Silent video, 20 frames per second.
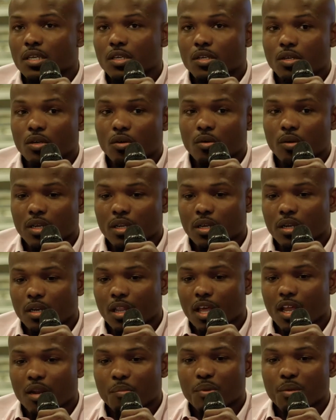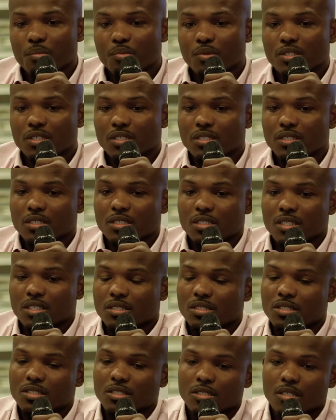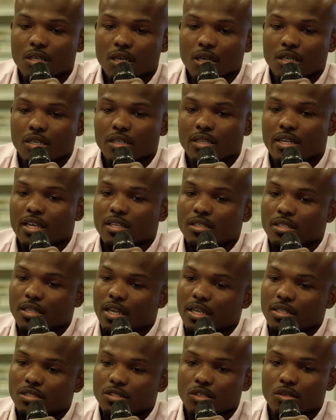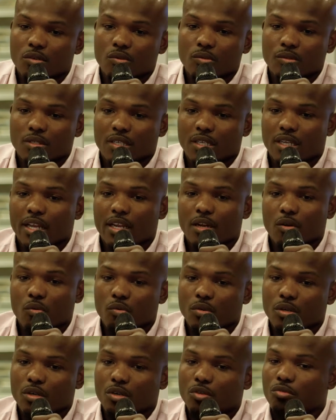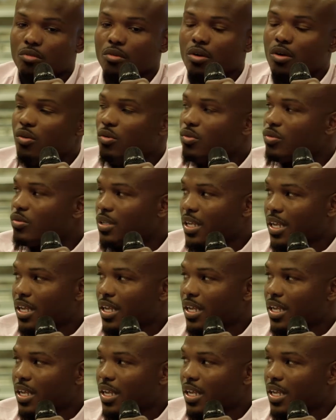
you know, and a lot of people they just get stuck in that, that zone and they don't wanna grow.